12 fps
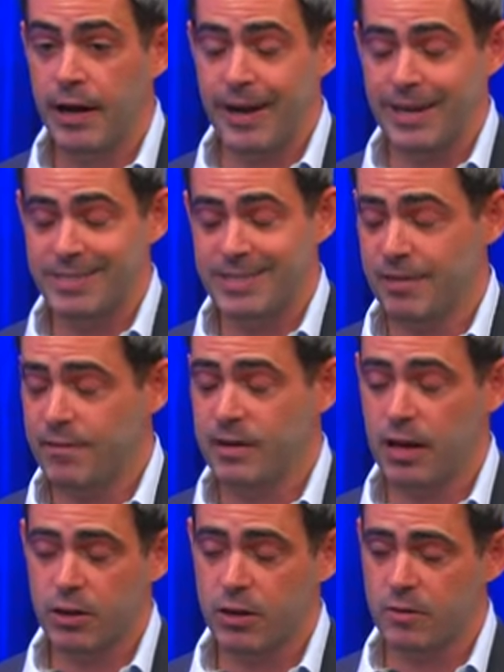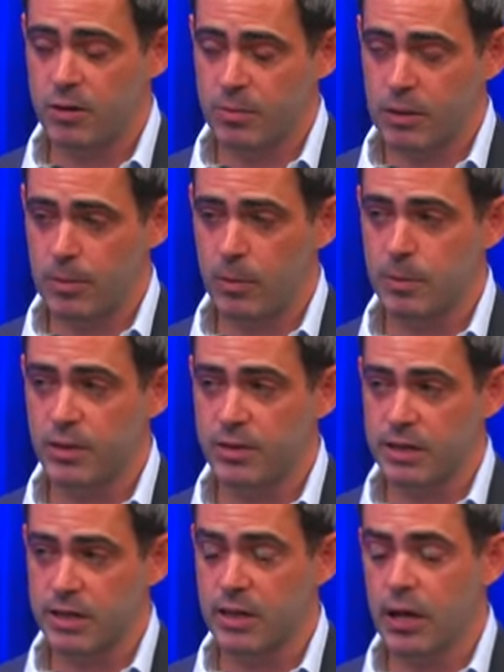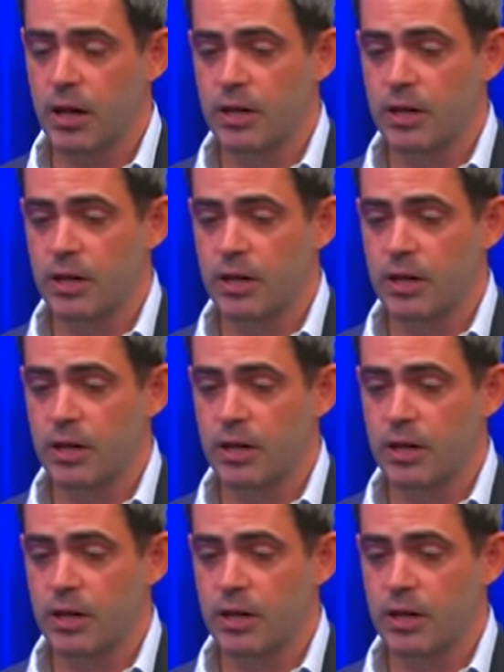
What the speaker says: And it's definitely not good for the people building it.